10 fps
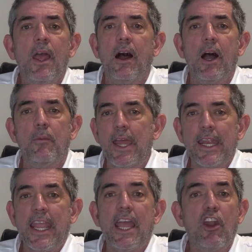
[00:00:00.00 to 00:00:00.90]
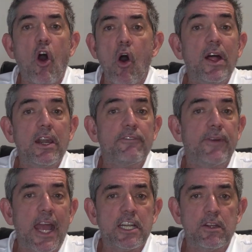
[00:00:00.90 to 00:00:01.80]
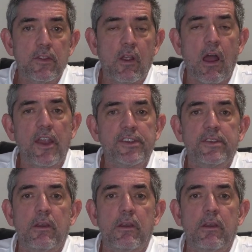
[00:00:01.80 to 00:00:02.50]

And again, all at a fraction of the cost